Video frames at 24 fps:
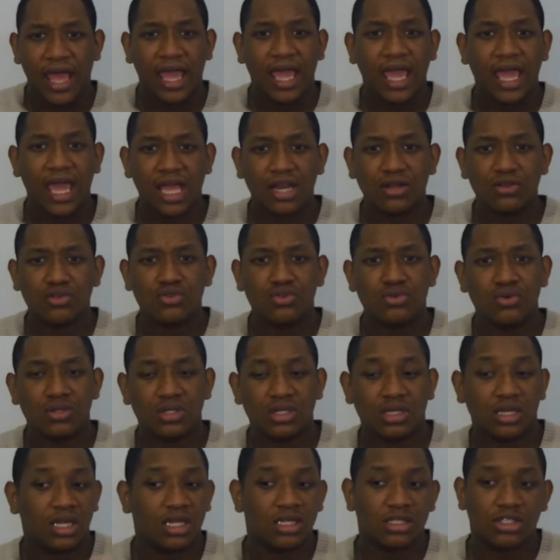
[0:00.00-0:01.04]
and
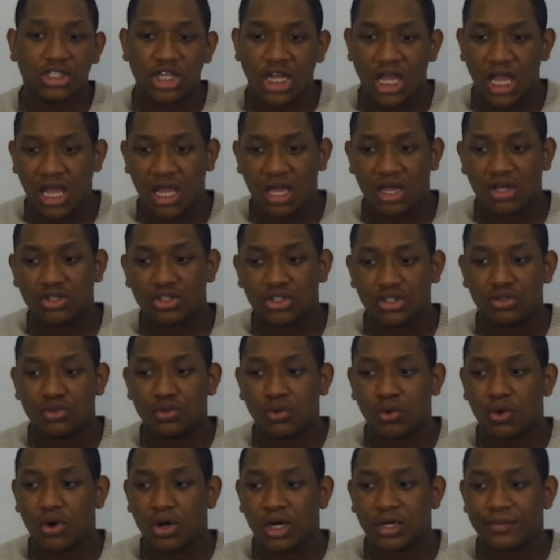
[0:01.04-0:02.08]
can change
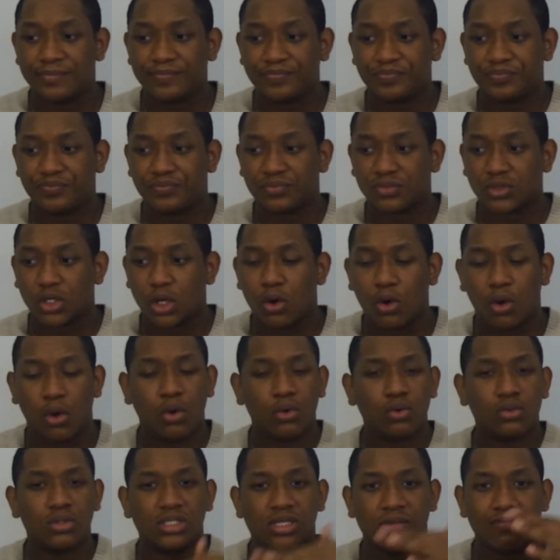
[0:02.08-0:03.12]
your
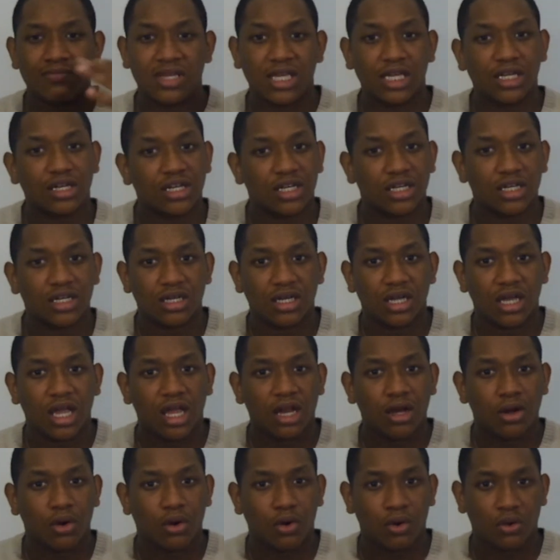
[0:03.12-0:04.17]
whole demeanor
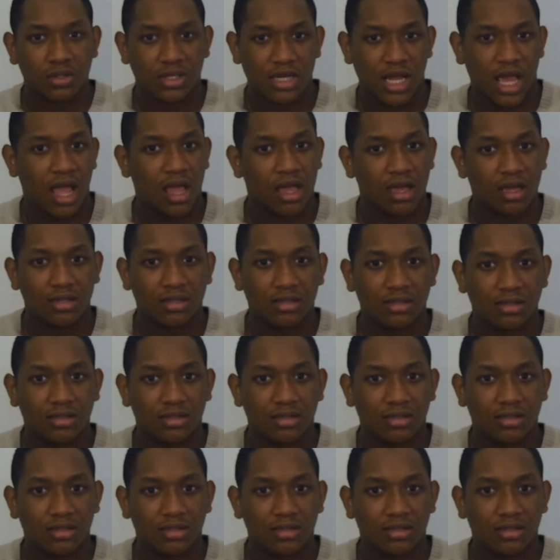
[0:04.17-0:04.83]
in a whole day.